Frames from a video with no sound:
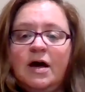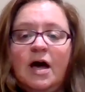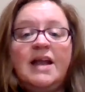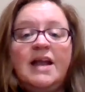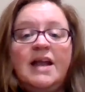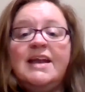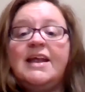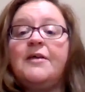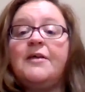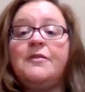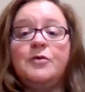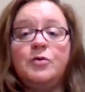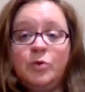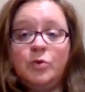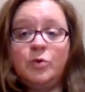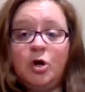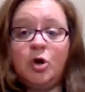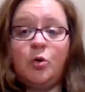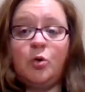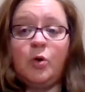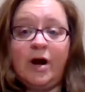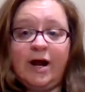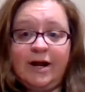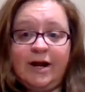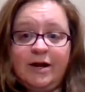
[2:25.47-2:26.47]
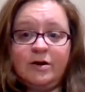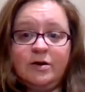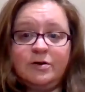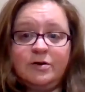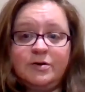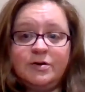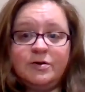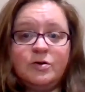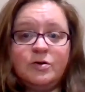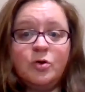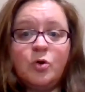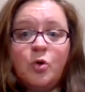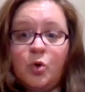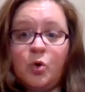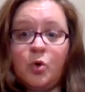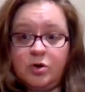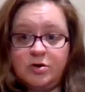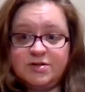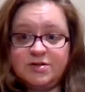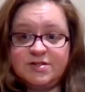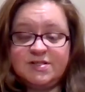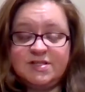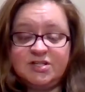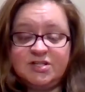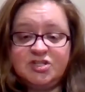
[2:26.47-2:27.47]
another required
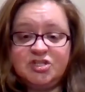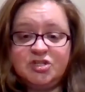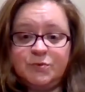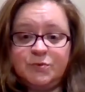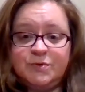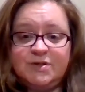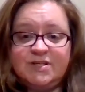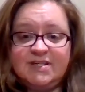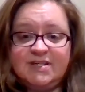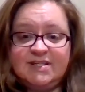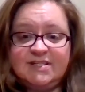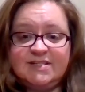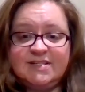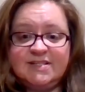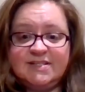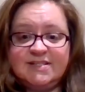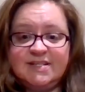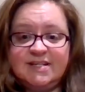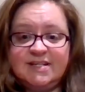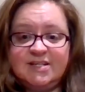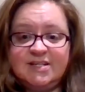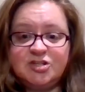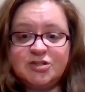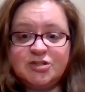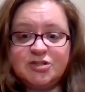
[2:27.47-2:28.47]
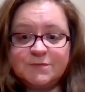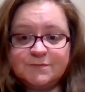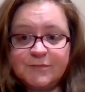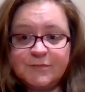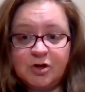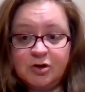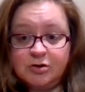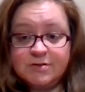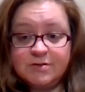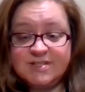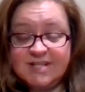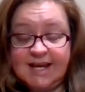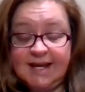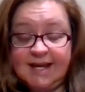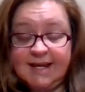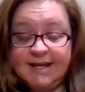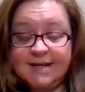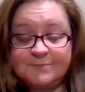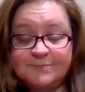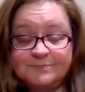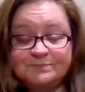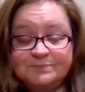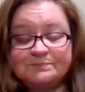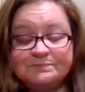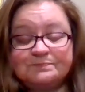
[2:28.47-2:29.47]
course that you would need to teach or take.